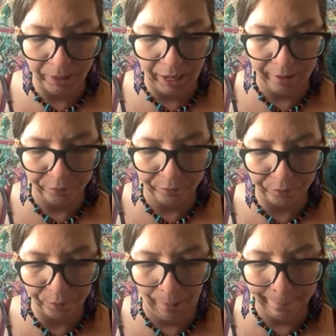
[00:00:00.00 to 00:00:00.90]
if
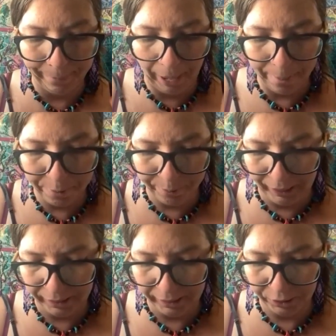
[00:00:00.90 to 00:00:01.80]

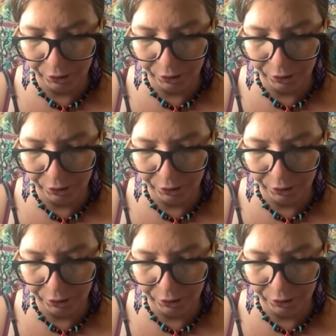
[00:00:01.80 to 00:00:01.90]
peppermint